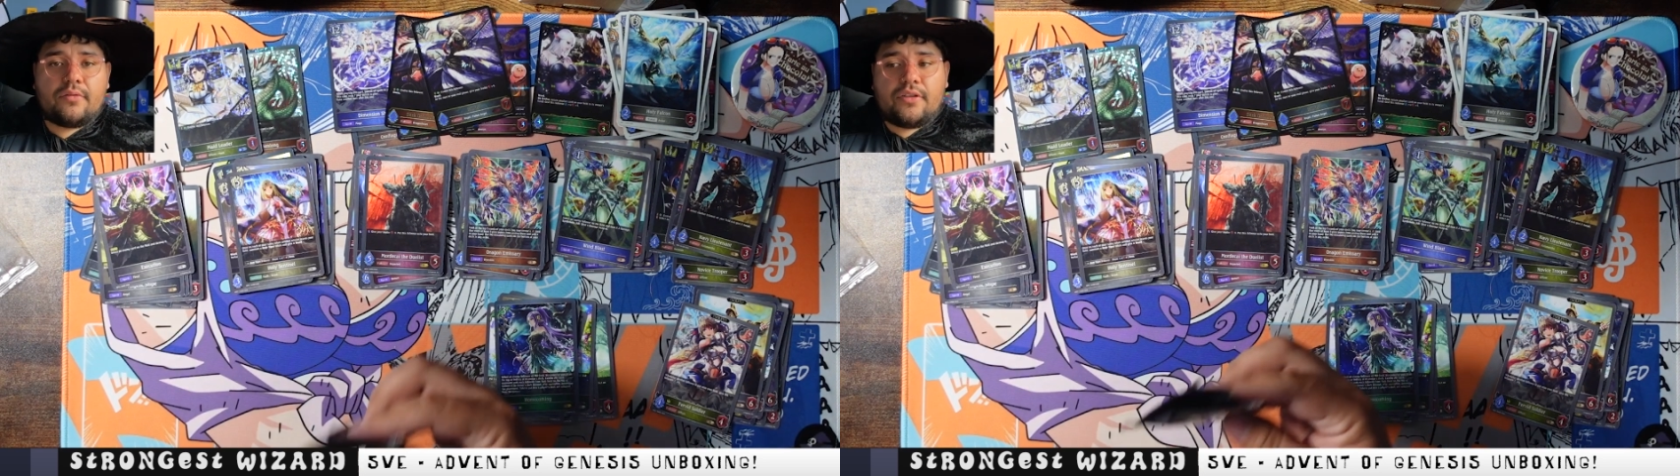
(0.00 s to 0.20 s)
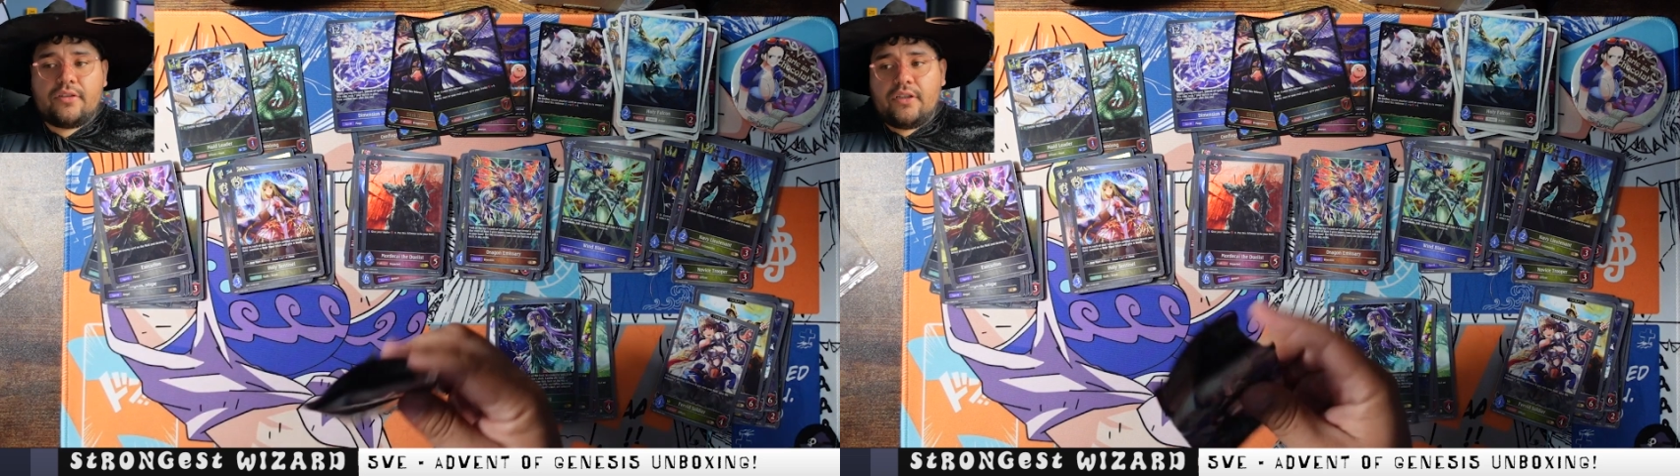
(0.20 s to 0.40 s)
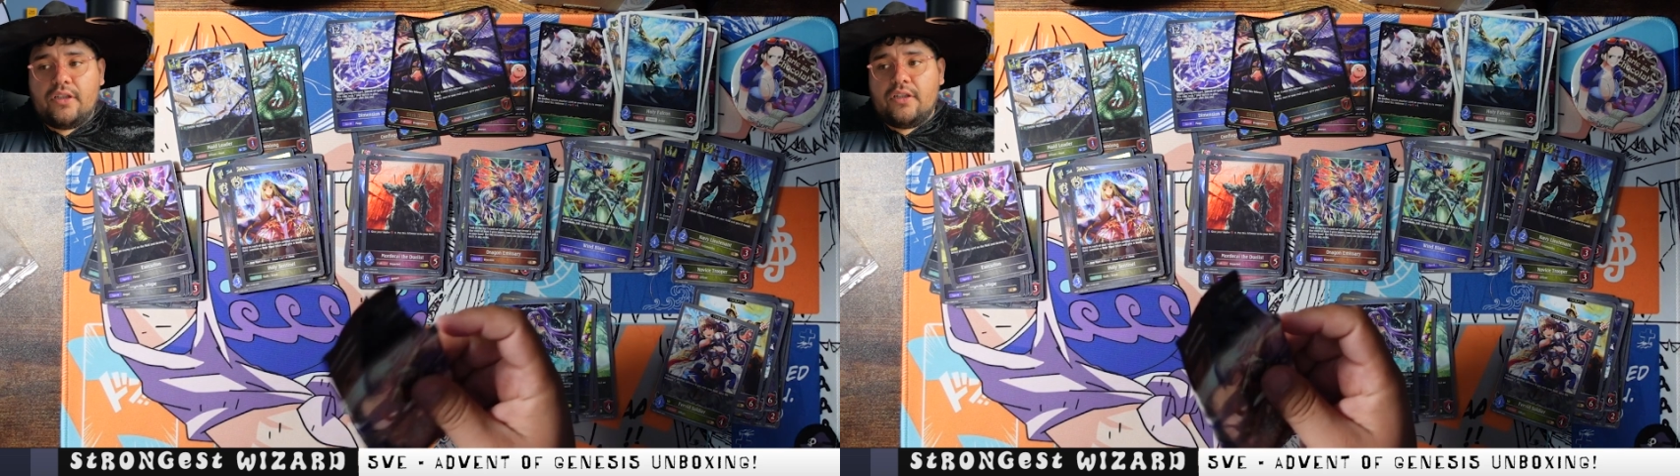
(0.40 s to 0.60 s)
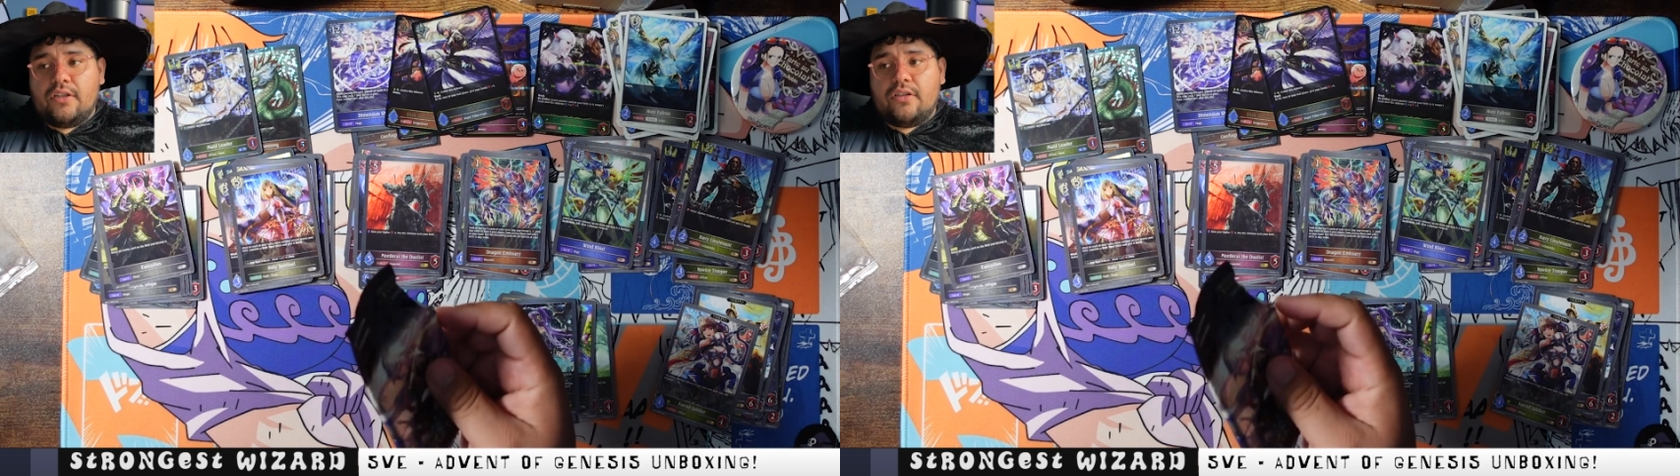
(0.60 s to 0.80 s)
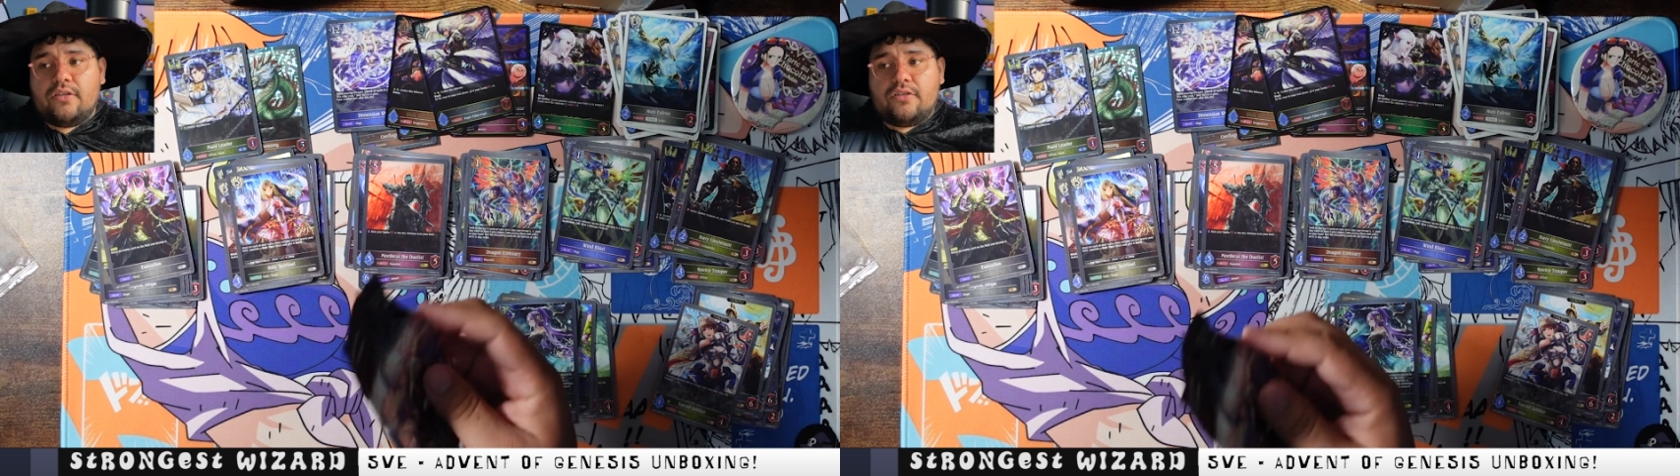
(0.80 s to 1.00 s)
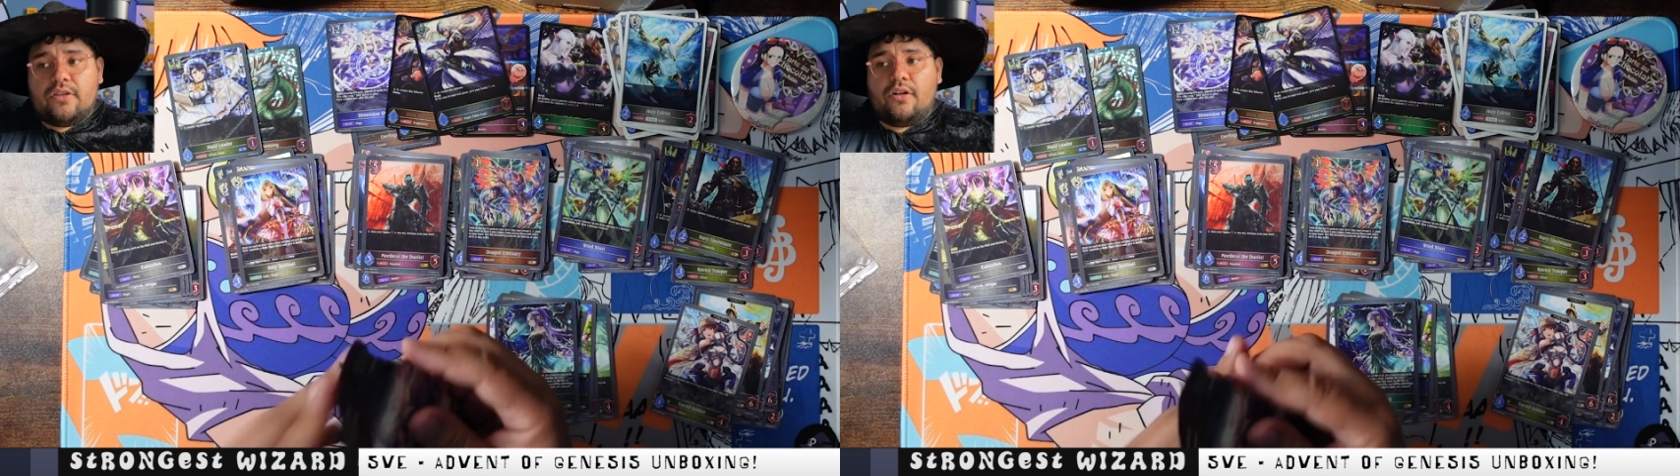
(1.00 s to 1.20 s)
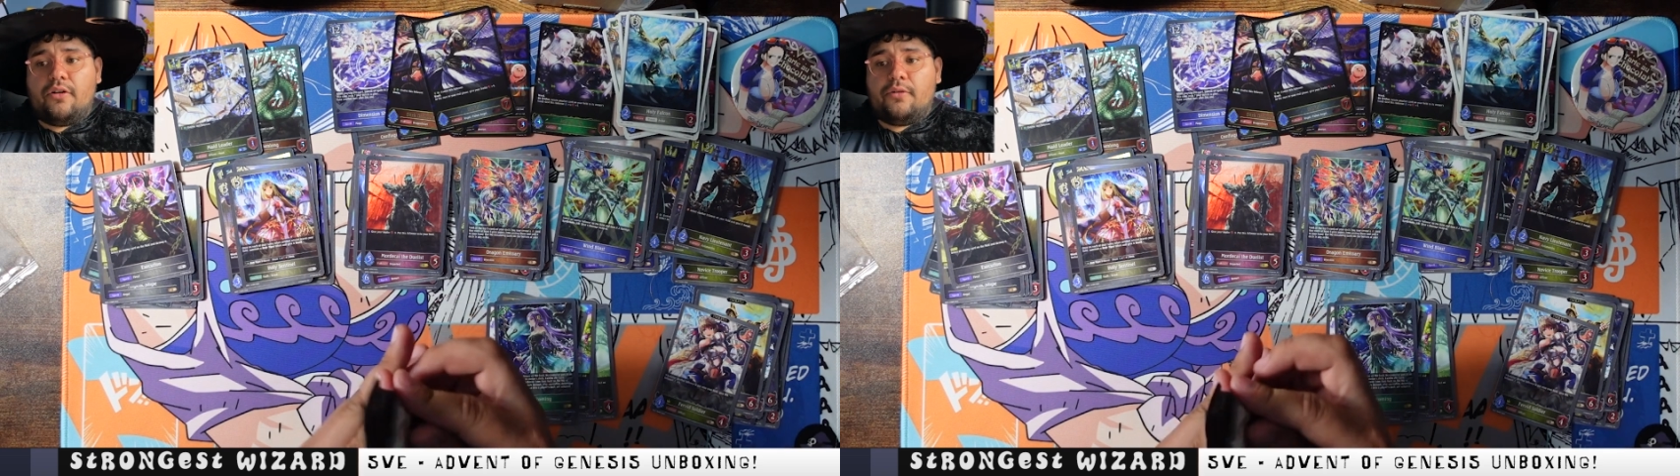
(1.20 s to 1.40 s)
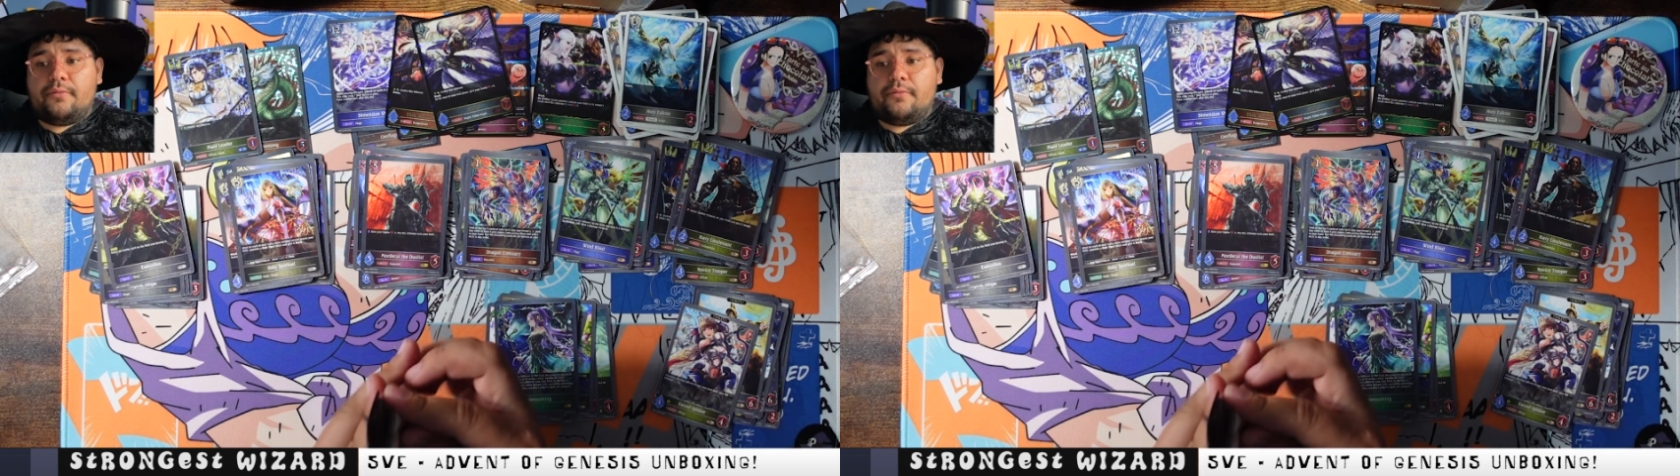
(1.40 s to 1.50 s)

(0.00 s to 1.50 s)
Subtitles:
one. So,